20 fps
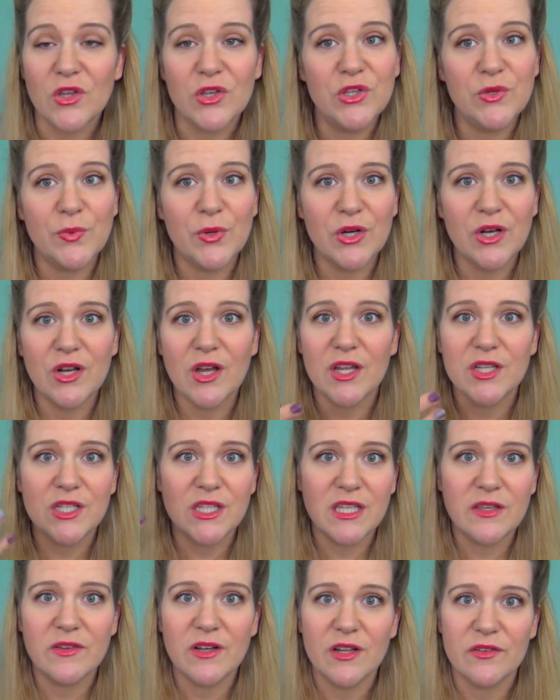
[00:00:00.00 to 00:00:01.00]
you put it on,
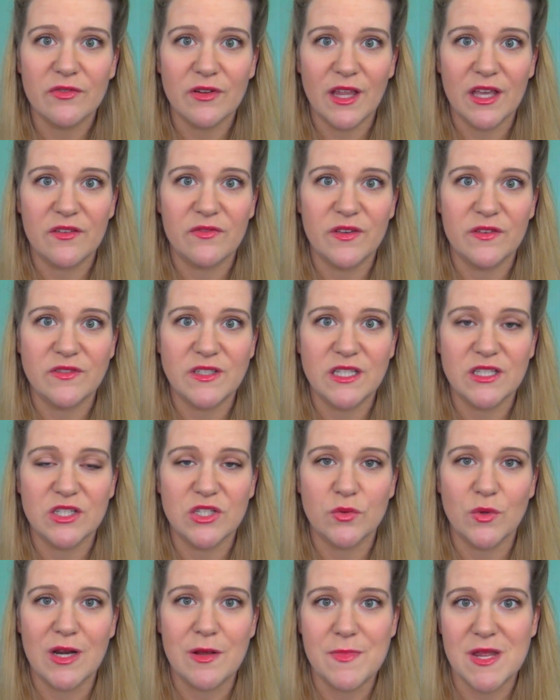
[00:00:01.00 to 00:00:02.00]
you leave it on for like 15
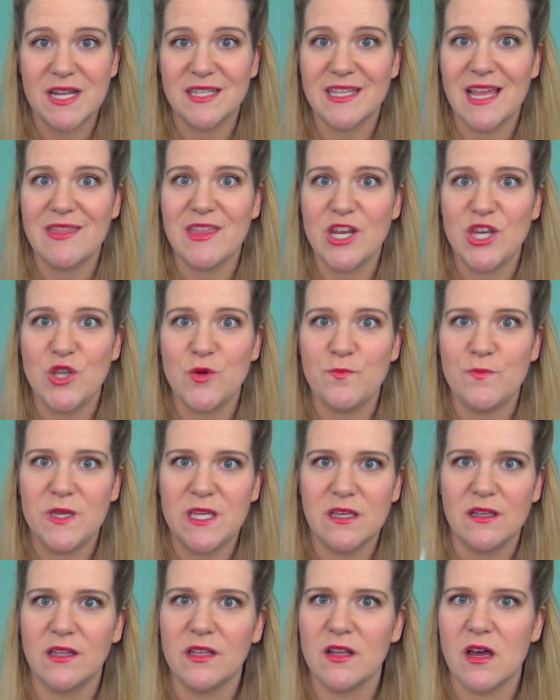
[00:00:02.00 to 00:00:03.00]
to 20 minutes, and then you
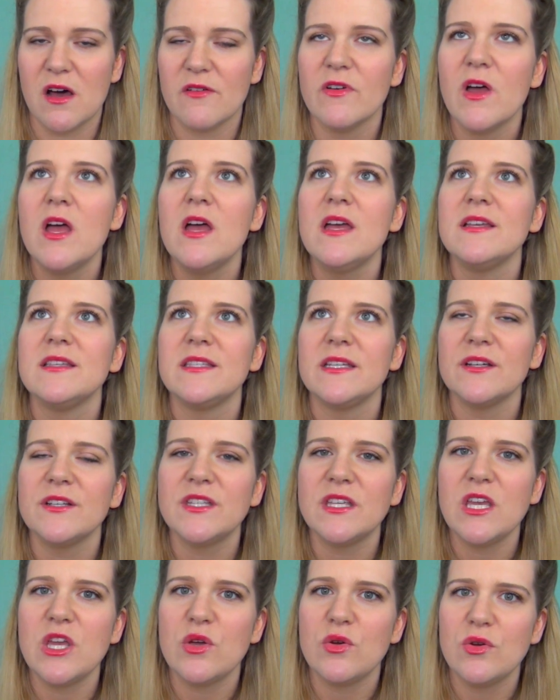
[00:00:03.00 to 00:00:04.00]
peel it off.
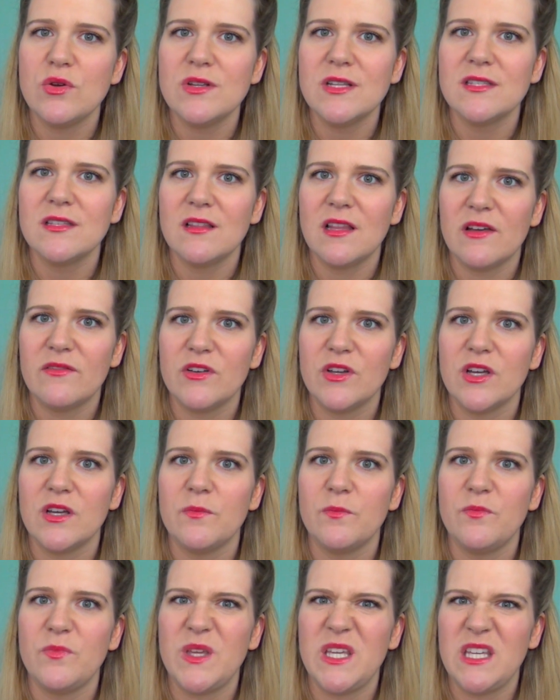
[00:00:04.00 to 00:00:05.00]
Seriously, who doesn't love a
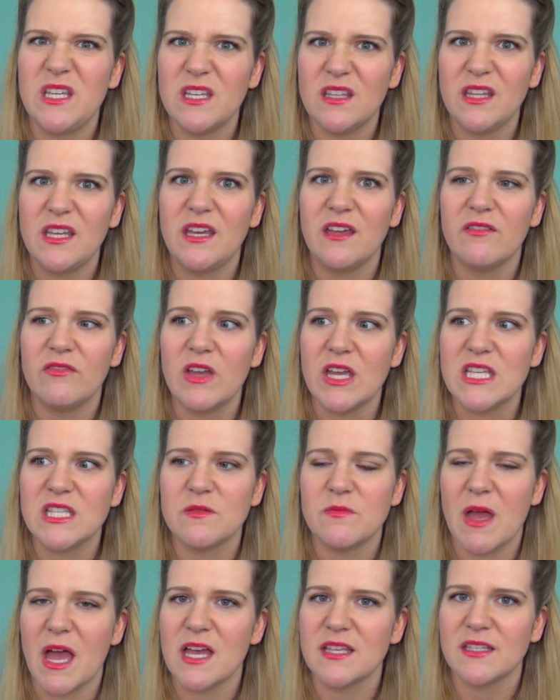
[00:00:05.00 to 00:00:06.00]
good peeling
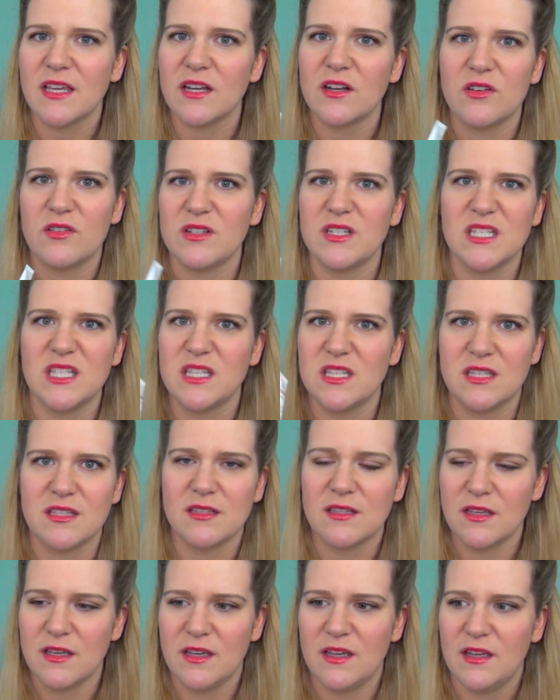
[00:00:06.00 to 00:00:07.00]
face mask? I don't know, just,
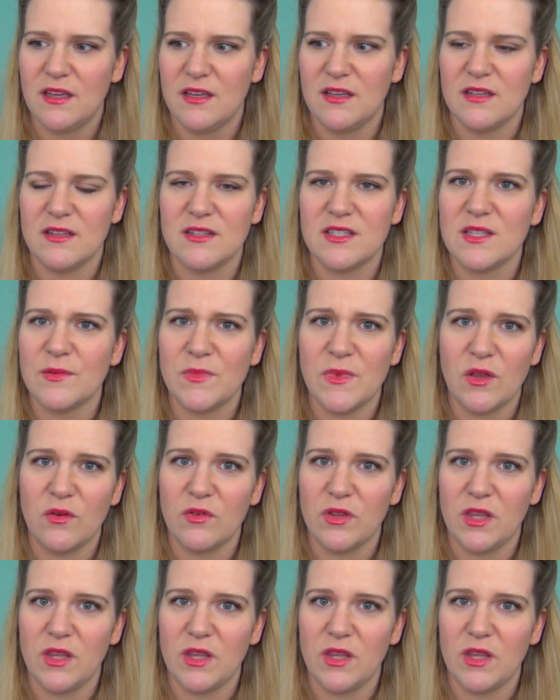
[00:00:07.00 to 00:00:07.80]
there's something